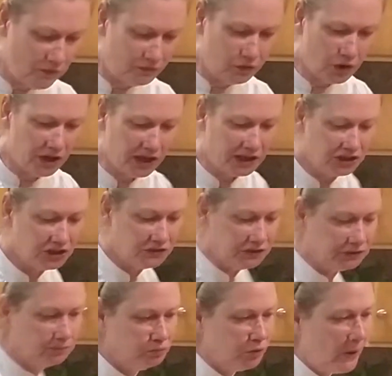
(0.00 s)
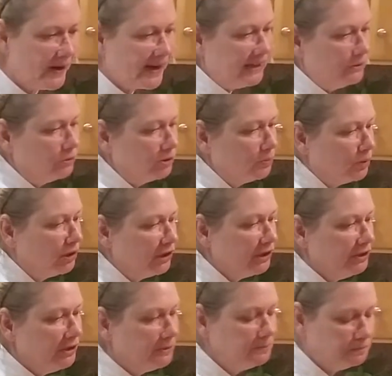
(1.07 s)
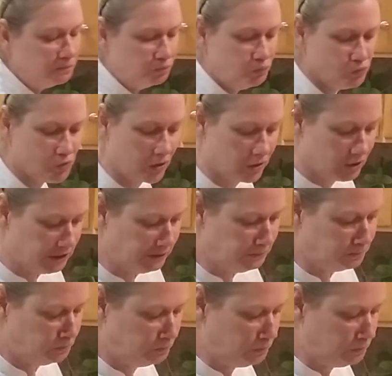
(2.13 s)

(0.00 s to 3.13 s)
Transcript: Very nice of you. Okay, we're boiling here. We're good.